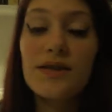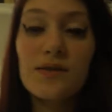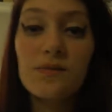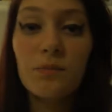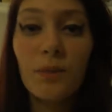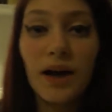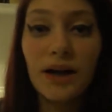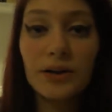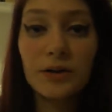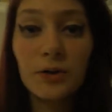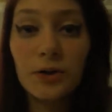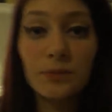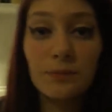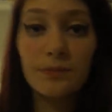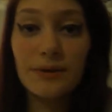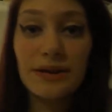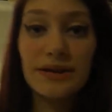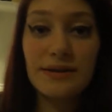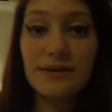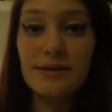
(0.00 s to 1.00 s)
This might
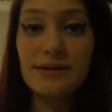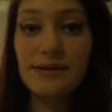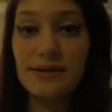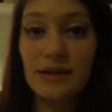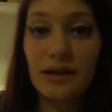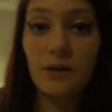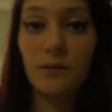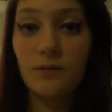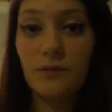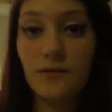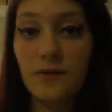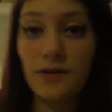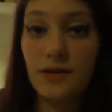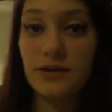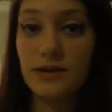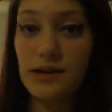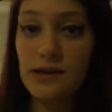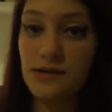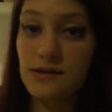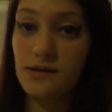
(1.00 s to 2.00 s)
not be the same for
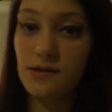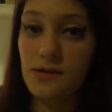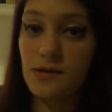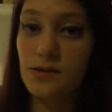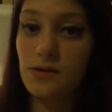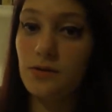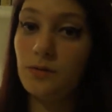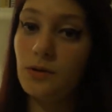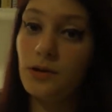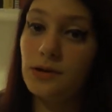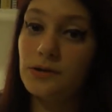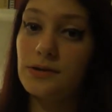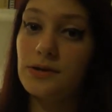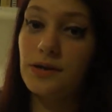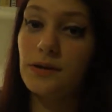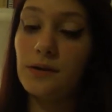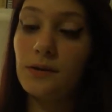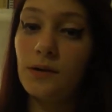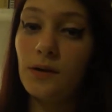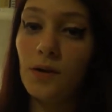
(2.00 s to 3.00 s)
the dentist that you go
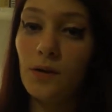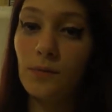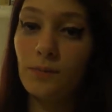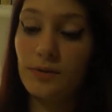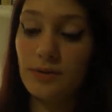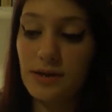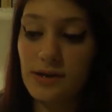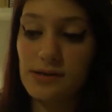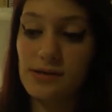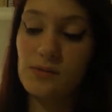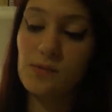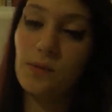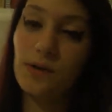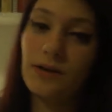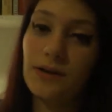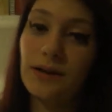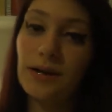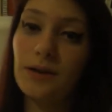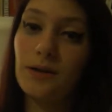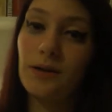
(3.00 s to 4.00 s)
to but this is
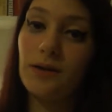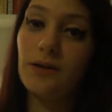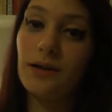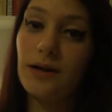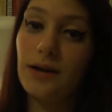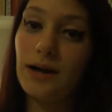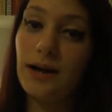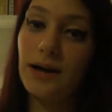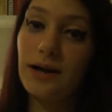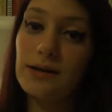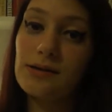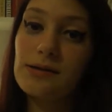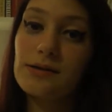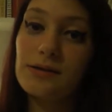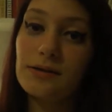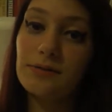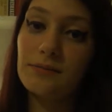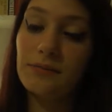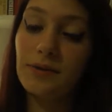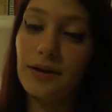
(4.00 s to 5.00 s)
what I got
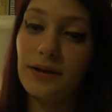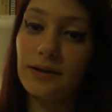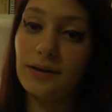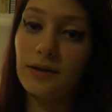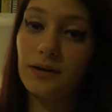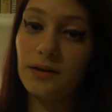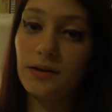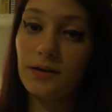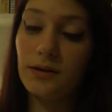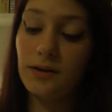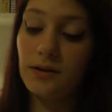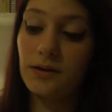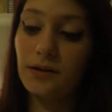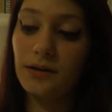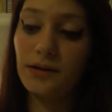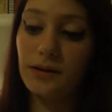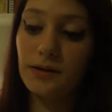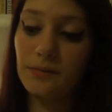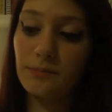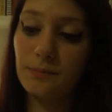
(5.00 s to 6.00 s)
at my
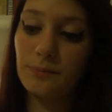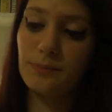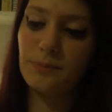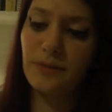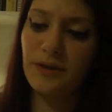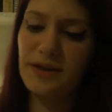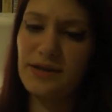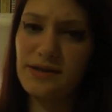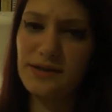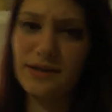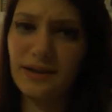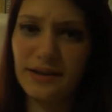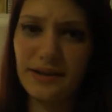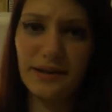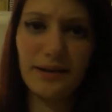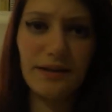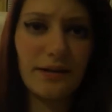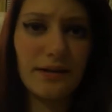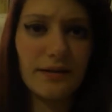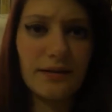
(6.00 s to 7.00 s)
brace
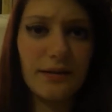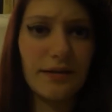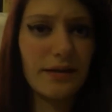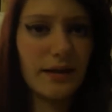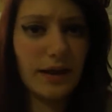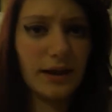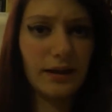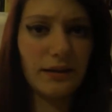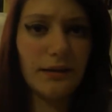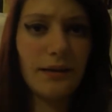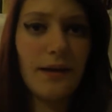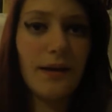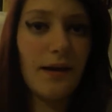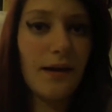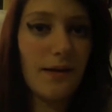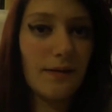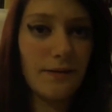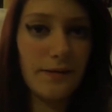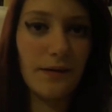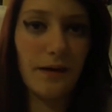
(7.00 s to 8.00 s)
clinic thing
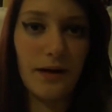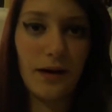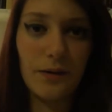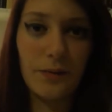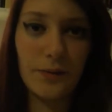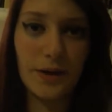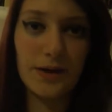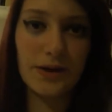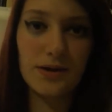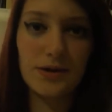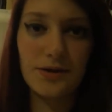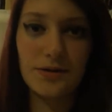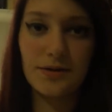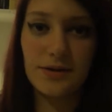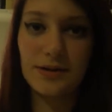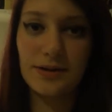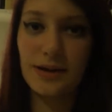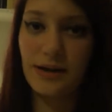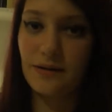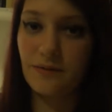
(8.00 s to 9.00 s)
that I went to
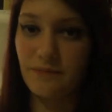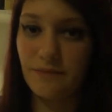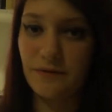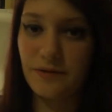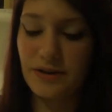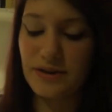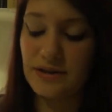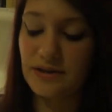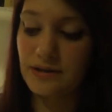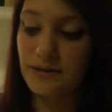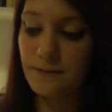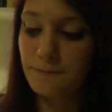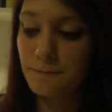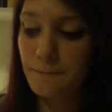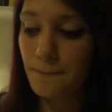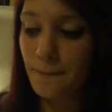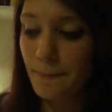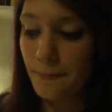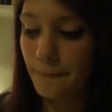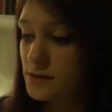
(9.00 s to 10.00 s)
to get them fitted.
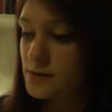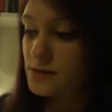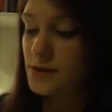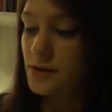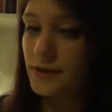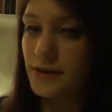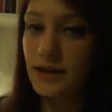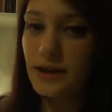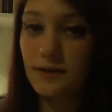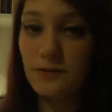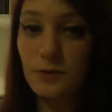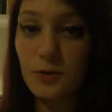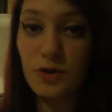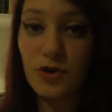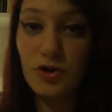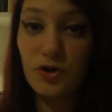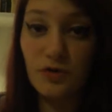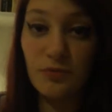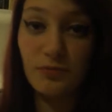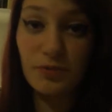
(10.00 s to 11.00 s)
So they give you a
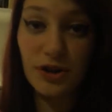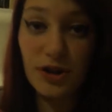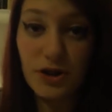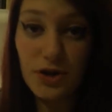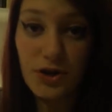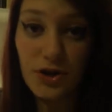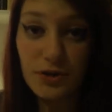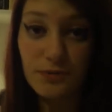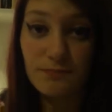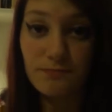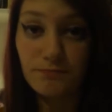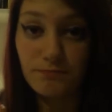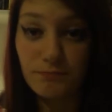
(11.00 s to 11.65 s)
toothbrush